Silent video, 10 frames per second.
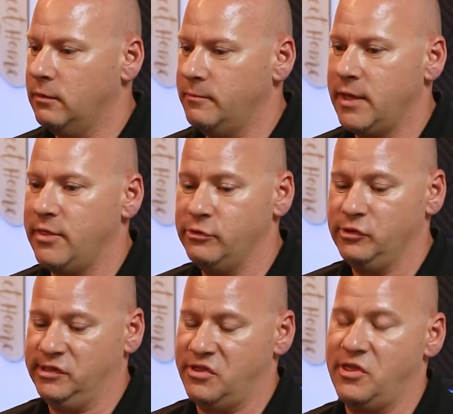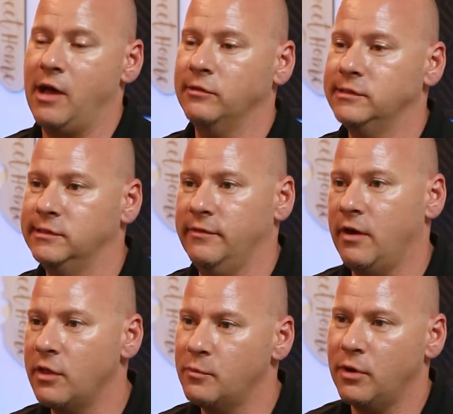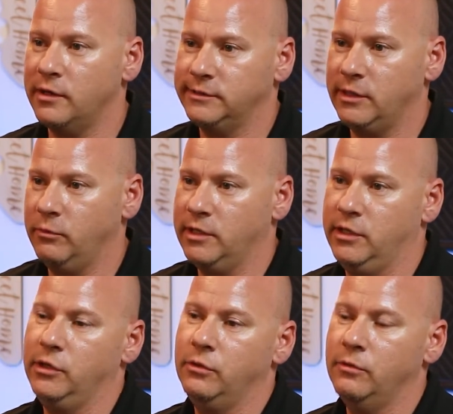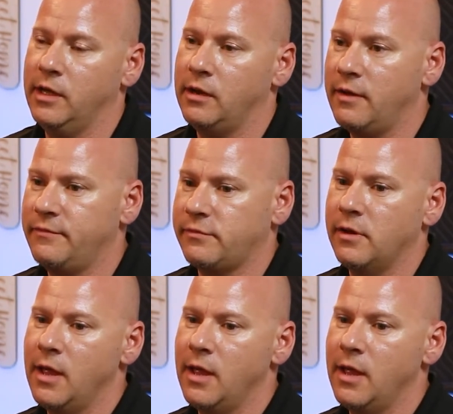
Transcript: man, there's just thousands of other products that we could do and offer.